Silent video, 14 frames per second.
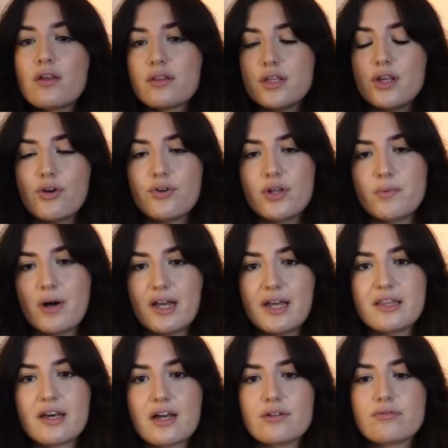The only YA
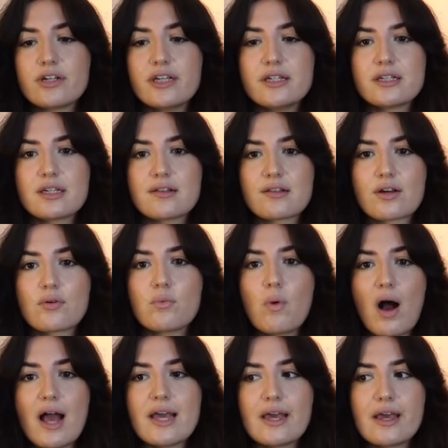that I read is like
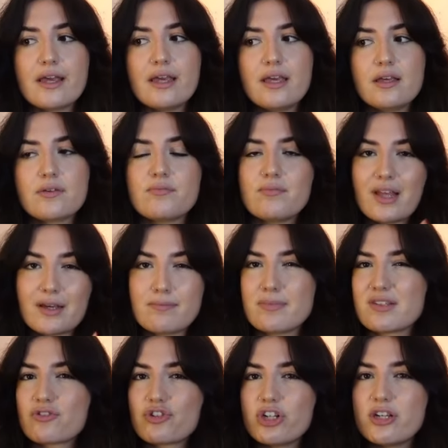YA like
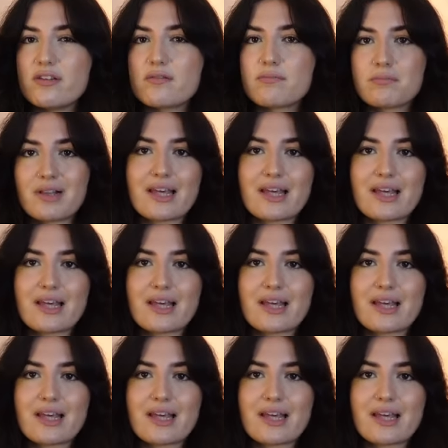mysteries,